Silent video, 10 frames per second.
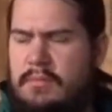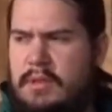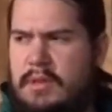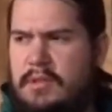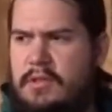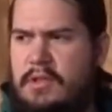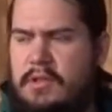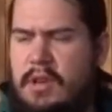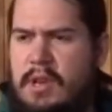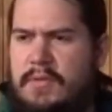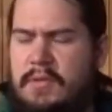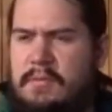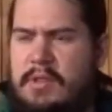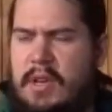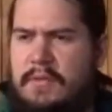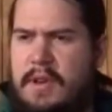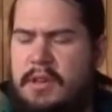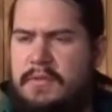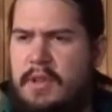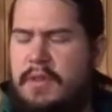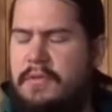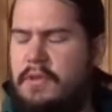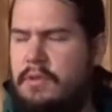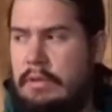It's just kind of a sad fact of life.